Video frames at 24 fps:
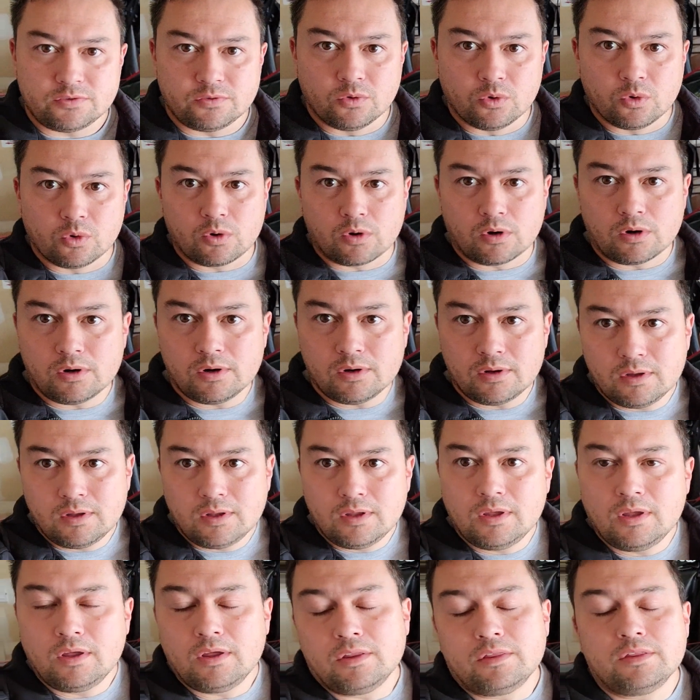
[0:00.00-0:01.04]
for
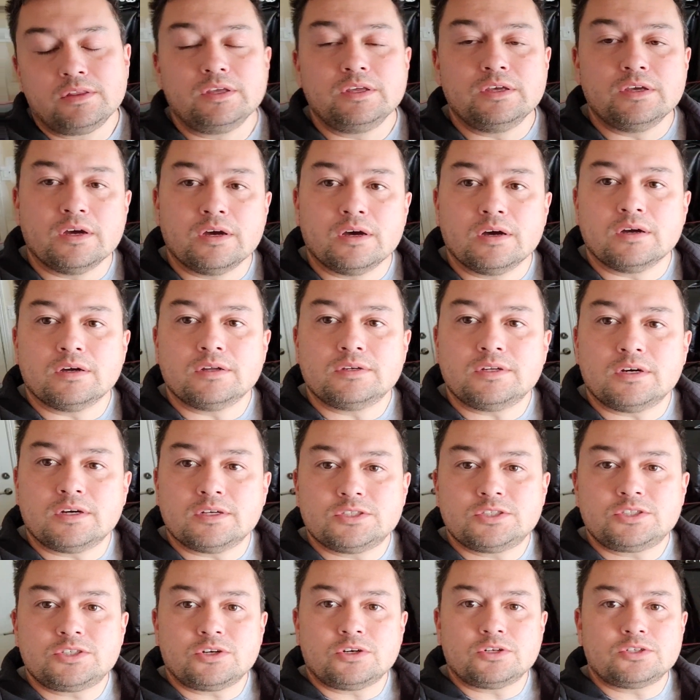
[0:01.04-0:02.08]
the
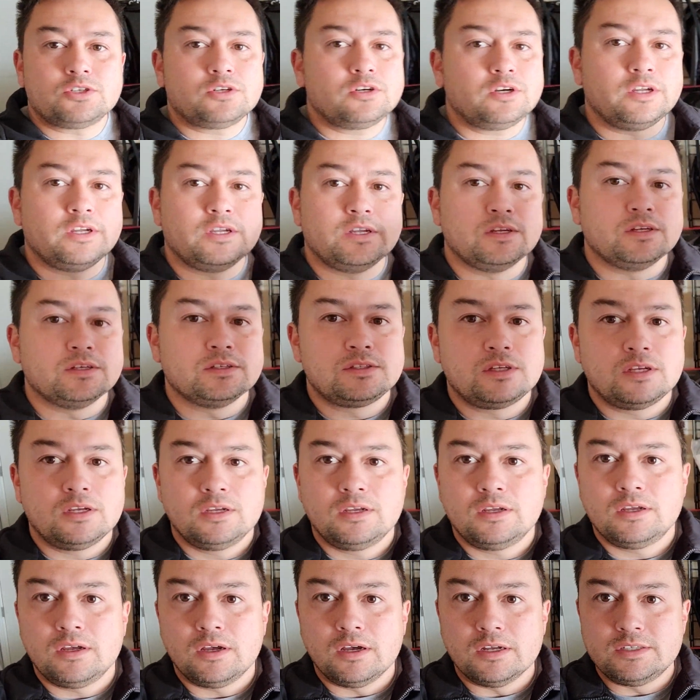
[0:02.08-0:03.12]
Dodge Charger is
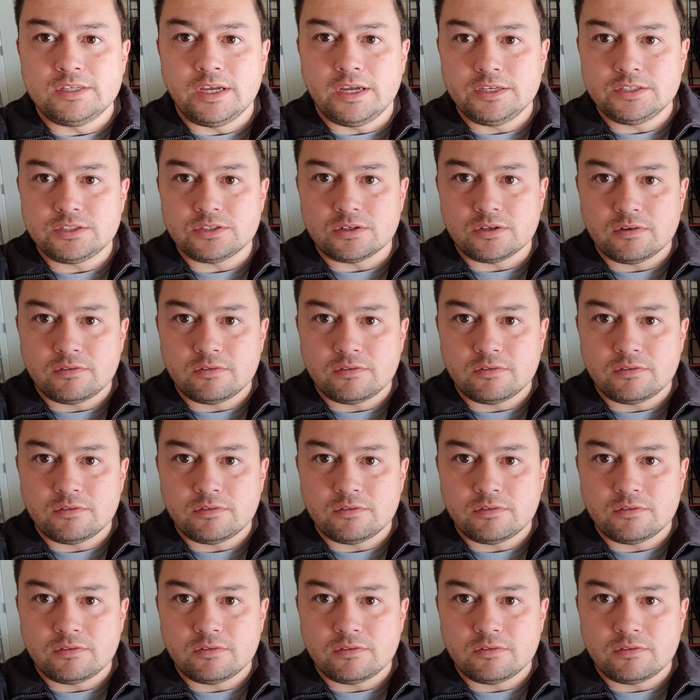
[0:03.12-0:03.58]
a Taser